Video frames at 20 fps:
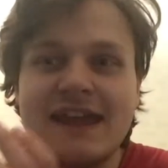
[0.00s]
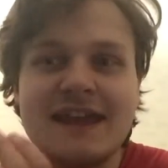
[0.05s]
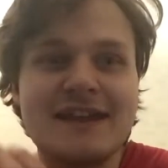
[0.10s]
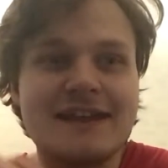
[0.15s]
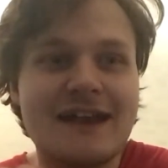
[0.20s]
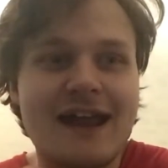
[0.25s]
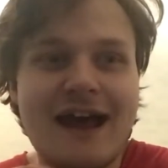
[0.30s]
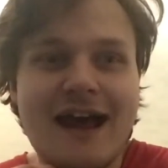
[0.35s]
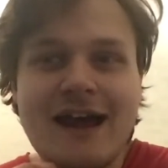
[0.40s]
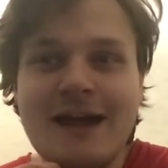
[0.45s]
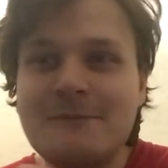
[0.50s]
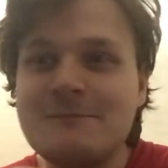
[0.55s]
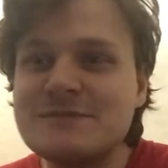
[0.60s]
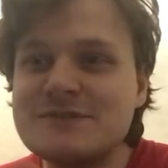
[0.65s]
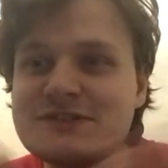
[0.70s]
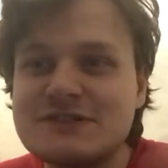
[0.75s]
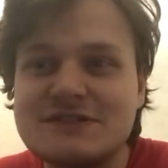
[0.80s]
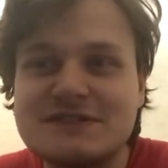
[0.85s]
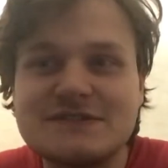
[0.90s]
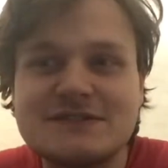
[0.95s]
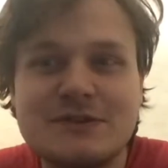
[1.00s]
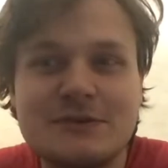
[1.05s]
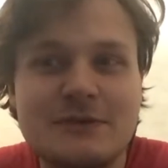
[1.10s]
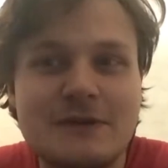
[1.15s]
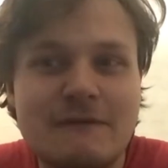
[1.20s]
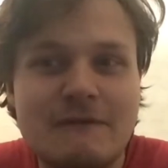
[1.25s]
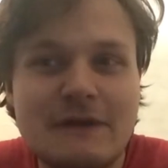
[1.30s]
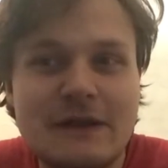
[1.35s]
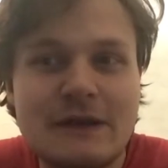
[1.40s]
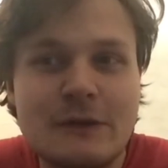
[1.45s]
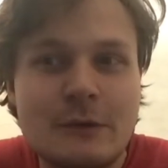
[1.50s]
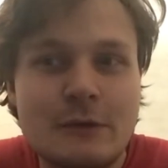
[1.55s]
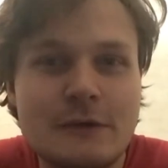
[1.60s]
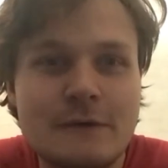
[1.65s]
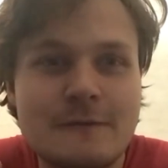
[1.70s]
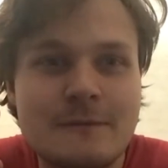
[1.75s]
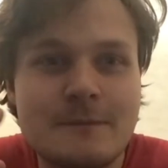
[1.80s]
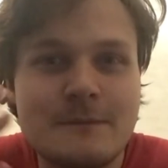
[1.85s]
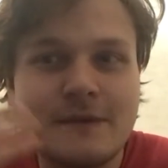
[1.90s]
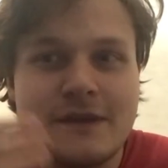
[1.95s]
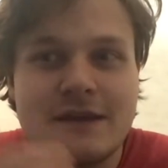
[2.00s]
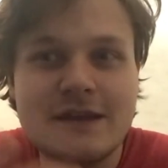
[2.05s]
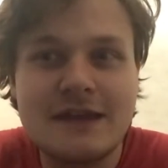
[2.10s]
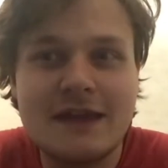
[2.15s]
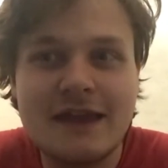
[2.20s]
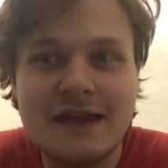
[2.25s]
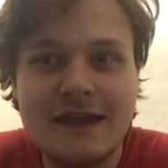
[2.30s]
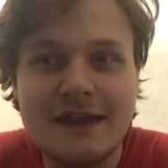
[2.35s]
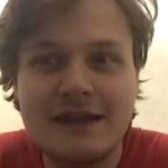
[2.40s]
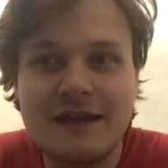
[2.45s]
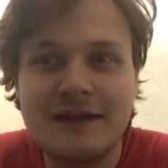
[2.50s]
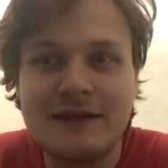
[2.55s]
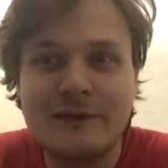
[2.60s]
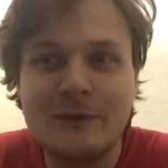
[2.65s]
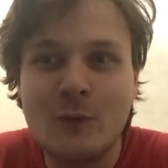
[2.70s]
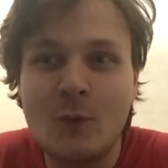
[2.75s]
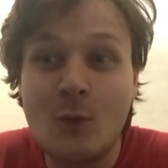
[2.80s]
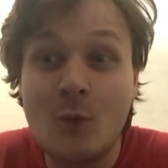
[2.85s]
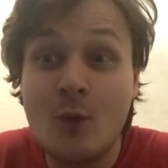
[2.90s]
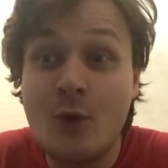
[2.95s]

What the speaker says: and I'm just doing a video of me hitting